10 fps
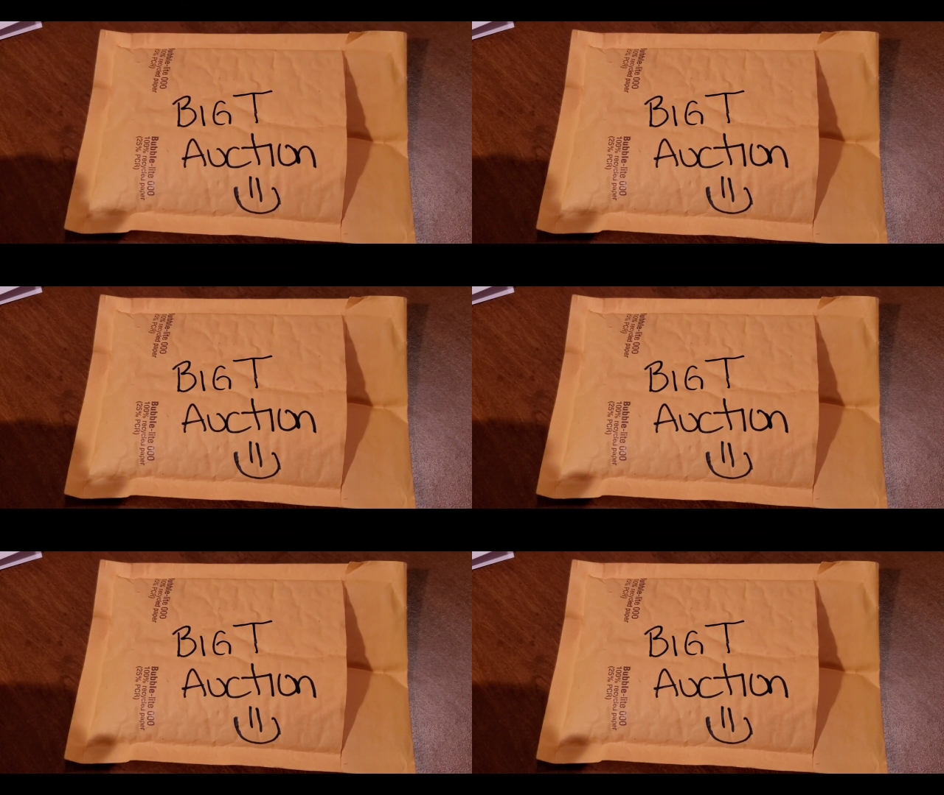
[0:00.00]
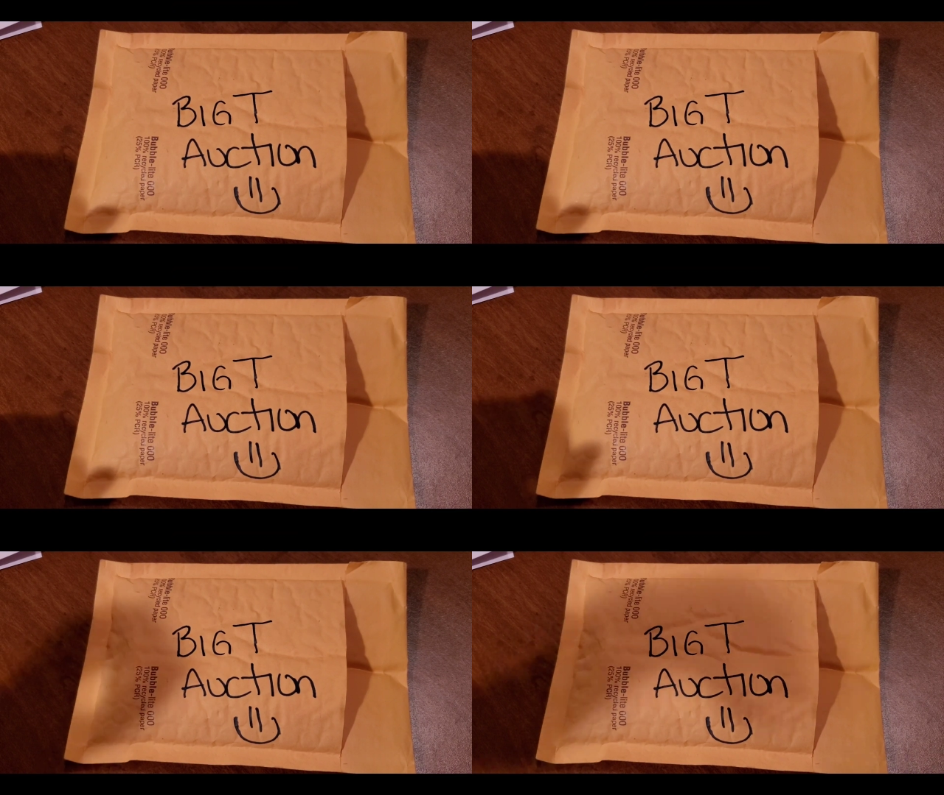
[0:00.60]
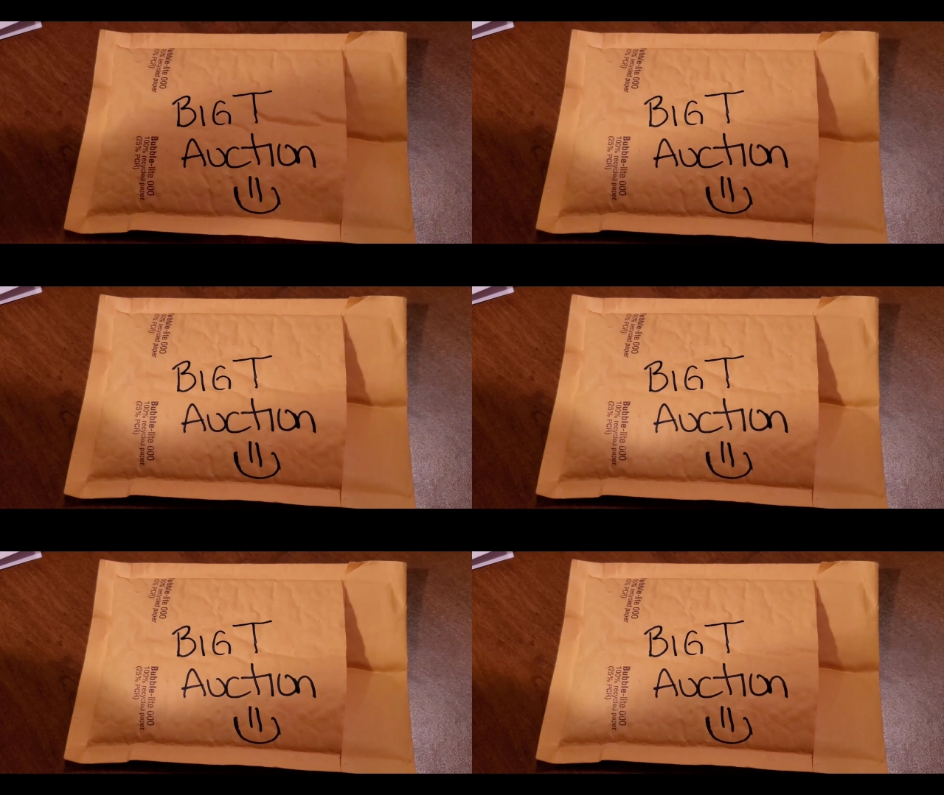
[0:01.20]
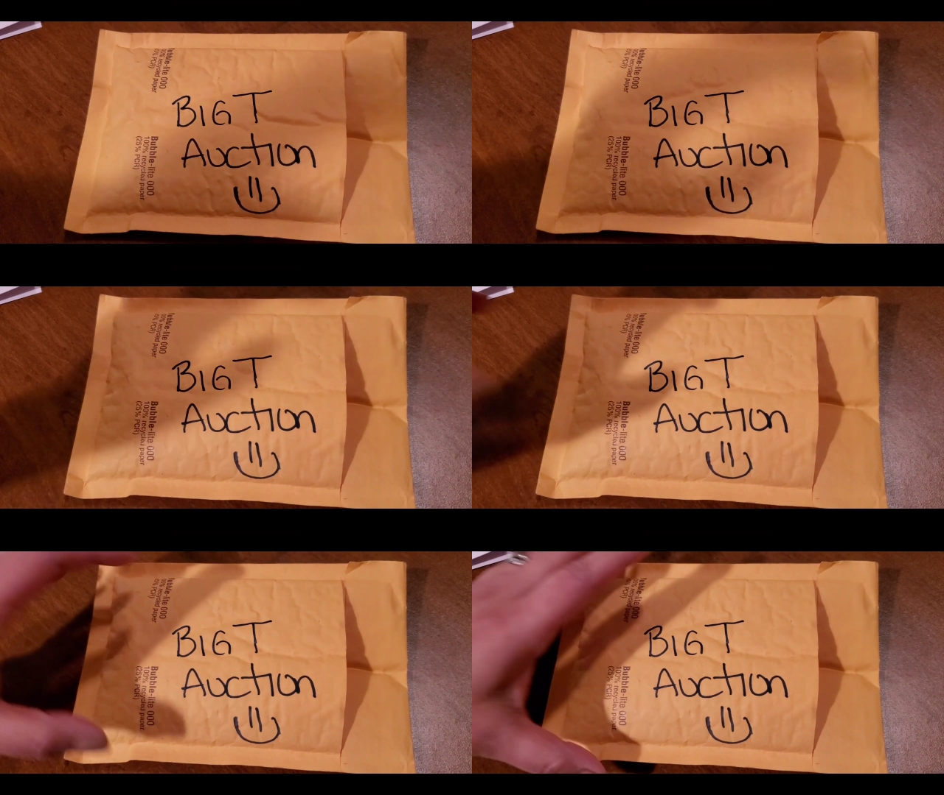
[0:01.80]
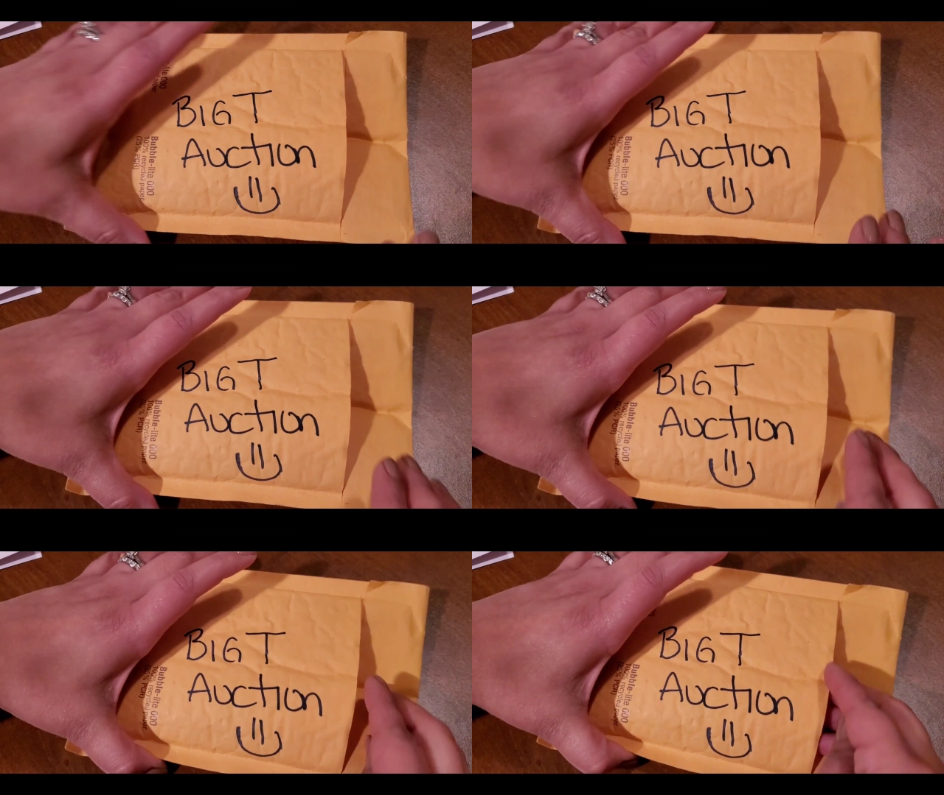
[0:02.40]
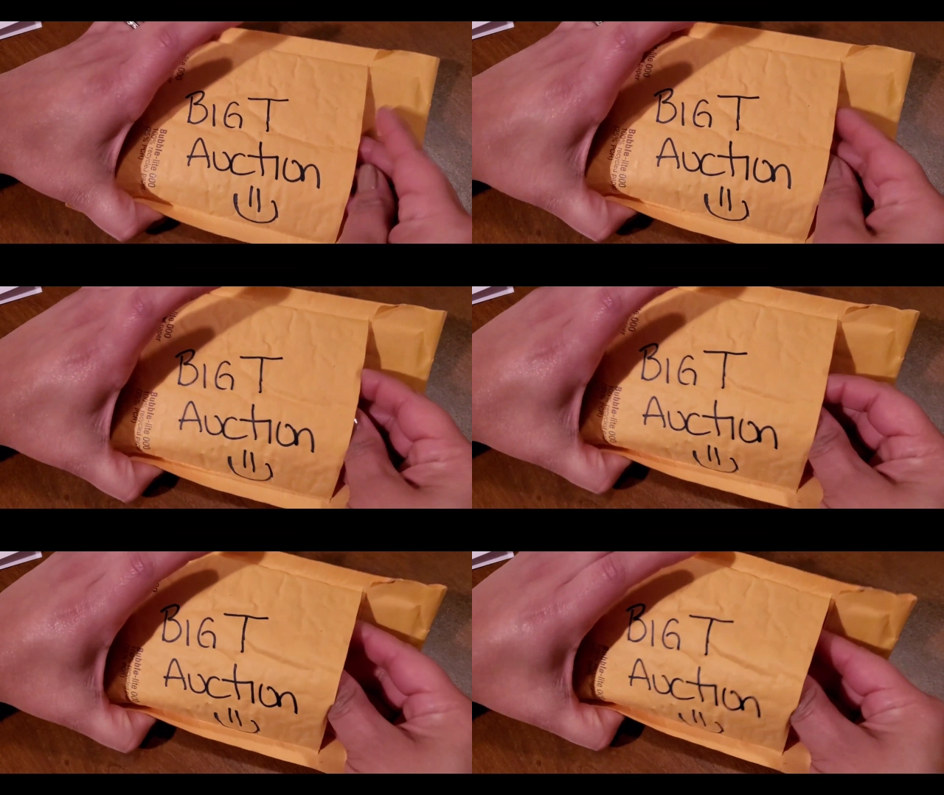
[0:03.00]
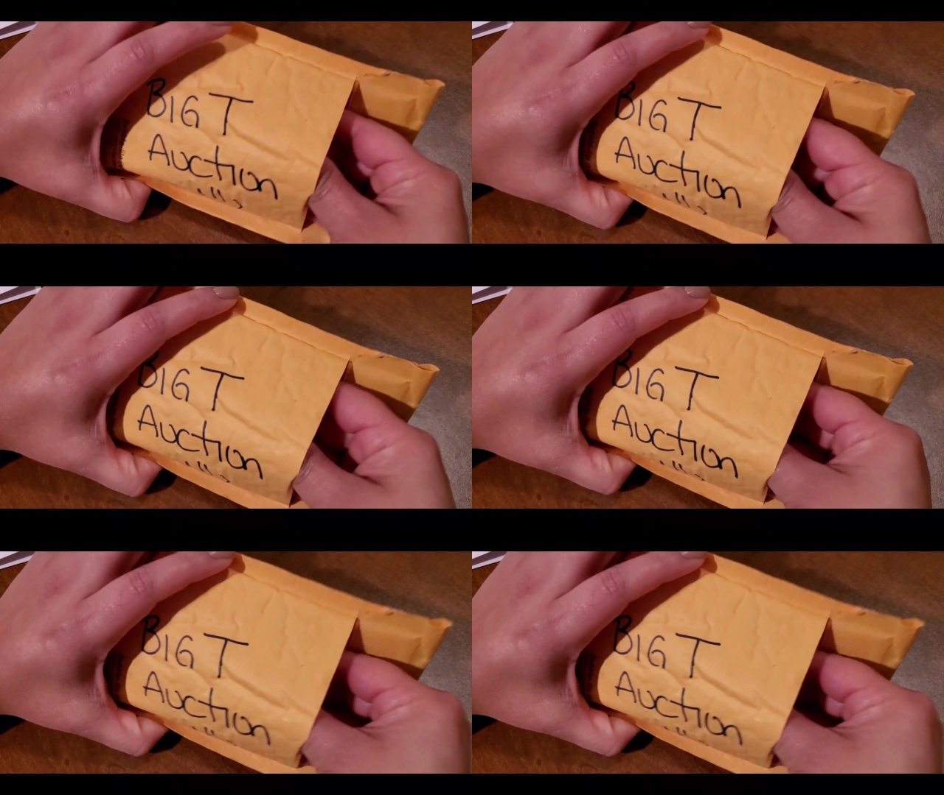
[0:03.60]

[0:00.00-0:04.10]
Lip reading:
[unreadable: no face in view]